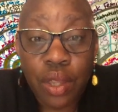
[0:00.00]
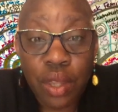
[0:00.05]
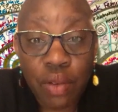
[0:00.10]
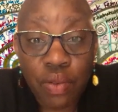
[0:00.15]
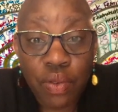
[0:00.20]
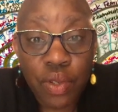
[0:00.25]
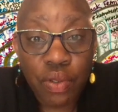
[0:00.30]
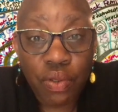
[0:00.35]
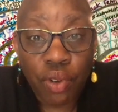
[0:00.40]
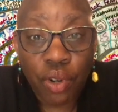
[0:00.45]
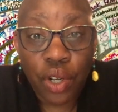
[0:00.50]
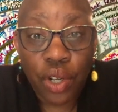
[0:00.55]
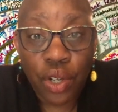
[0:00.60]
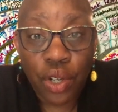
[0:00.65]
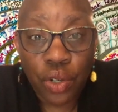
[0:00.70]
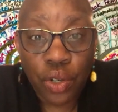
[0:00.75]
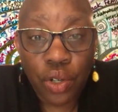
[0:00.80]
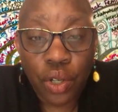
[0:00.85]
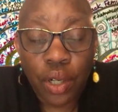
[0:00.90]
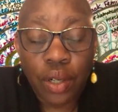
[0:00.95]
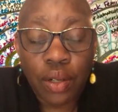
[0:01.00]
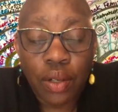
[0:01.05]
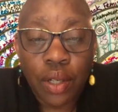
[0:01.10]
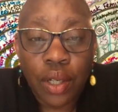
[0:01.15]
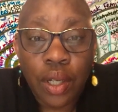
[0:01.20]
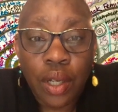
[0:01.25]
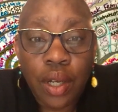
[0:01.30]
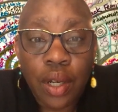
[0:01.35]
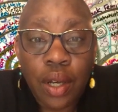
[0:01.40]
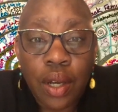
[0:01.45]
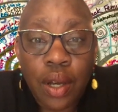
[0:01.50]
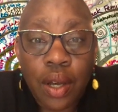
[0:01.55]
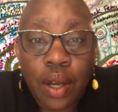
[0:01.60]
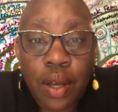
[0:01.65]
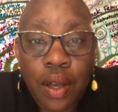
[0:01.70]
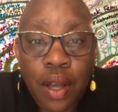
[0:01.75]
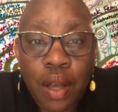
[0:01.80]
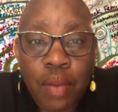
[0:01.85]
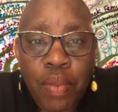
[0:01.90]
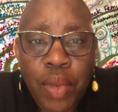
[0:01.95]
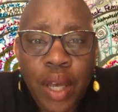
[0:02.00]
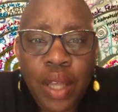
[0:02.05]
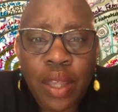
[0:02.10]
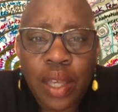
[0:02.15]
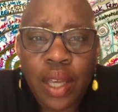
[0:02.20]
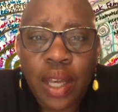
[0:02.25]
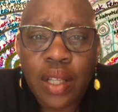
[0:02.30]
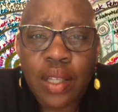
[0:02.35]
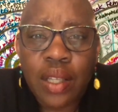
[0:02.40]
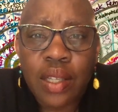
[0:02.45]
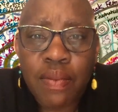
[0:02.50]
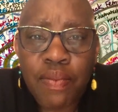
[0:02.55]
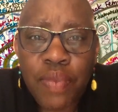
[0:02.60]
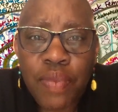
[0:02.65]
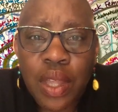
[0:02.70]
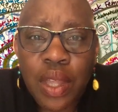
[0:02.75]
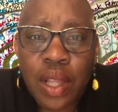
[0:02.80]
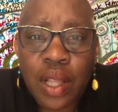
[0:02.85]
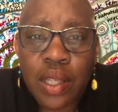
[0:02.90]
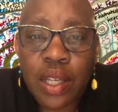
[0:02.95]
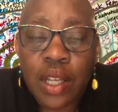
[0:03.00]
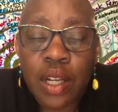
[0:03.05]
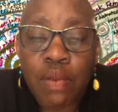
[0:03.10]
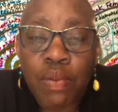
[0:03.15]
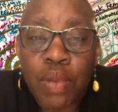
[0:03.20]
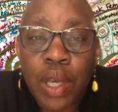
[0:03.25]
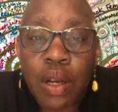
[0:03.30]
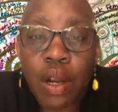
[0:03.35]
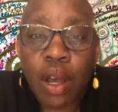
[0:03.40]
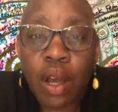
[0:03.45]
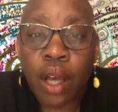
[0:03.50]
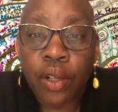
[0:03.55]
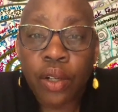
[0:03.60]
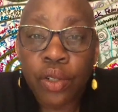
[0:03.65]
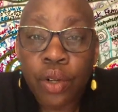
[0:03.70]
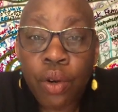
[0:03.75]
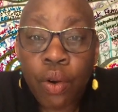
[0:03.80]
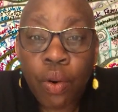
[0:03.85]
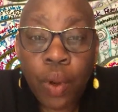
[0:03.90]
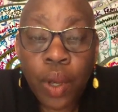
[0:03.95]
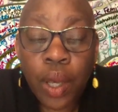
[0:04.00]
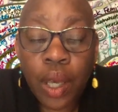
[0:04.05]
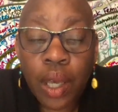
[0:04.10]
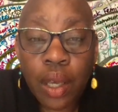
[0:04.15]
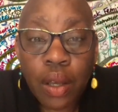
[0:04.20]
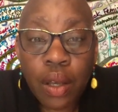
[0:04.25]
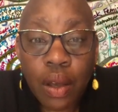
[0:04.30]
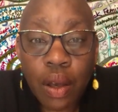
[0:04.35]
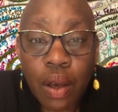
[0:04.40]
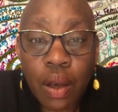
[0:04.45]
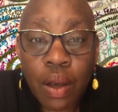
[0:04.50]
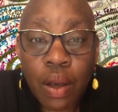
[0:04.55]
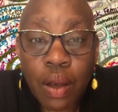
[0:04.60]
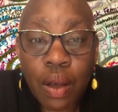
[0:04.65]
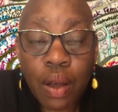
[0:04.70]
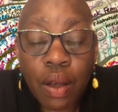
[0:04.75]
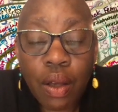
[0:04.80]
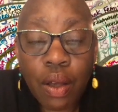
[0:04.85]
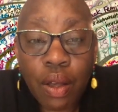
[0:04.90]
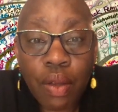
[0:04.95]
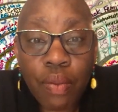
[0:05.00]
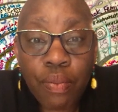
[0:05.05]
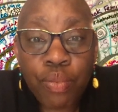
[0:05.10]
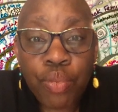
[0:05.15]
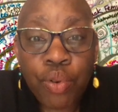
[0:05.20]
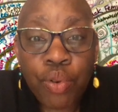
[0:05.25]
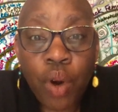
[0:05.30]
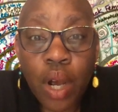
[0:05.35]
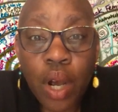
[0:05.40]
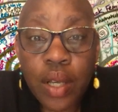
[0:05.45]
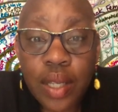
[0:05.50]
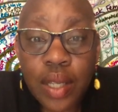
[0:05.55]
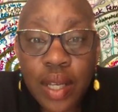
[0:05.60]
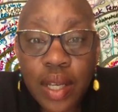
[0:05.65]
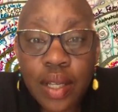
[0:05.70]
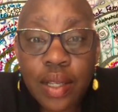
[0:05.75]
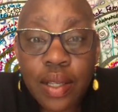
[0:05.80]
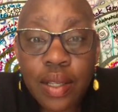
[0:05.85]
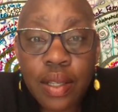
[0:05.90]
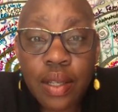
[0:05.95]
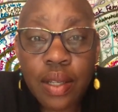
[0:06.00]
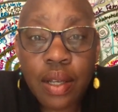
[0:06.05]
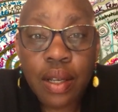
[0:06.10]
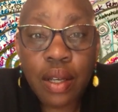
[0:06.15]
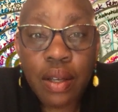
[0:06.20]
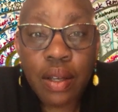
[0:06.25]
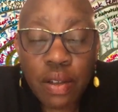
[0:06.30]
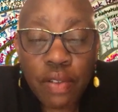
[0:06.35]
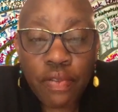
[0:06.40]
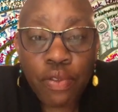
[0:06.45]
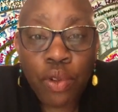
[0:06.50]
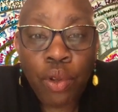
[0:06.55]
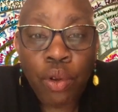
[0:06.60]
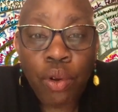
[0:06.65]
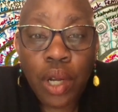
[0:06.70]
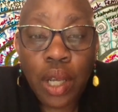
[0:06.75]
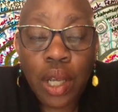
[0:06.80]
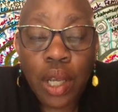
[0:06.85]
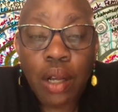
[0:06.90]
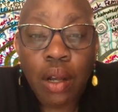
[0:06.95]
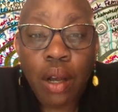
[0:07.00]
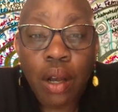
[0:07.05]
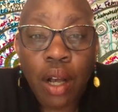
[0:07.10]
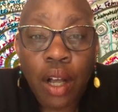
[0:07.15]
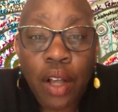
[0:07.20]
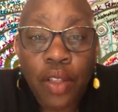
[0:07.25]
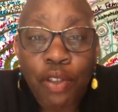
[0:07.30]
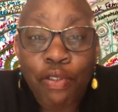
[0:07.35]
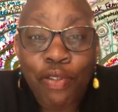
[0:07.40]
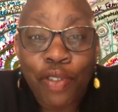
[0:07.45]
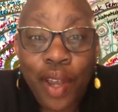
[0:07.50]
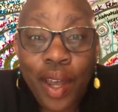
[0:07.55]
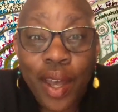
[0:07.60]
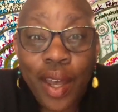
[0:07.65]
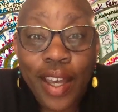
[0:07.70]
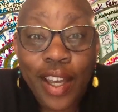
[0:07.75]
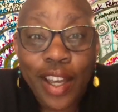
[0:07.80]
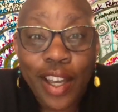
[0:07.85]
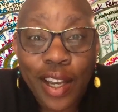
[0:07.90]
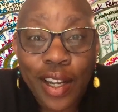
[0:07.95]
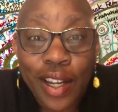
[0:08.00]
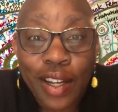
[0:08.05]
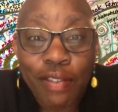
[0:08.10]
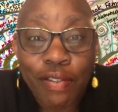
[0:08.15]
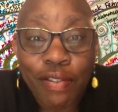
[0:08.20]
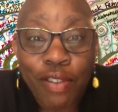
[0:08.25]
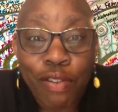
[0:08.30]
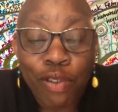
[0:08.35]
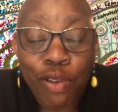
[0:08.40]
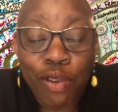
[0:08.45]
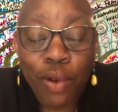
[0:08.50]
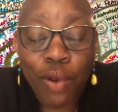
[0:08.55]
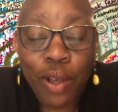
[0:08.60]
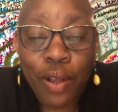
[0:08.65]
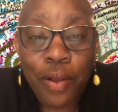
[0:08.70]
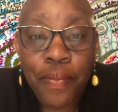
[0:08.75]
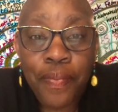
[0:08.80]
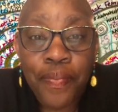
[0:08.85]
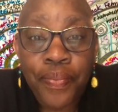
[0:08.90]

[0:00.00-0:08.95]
that was a very good. Um, I think it's something that's going to be an ongoing uh, process of learning on the fly, kind of, if you will.